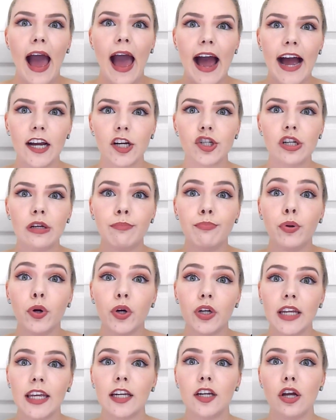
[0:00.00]
actually
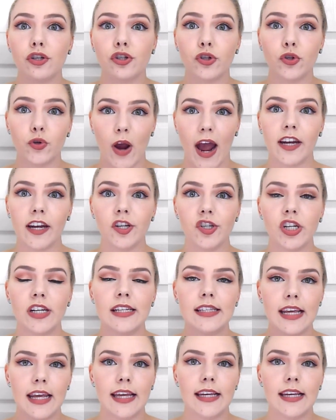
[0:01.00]
putting strategies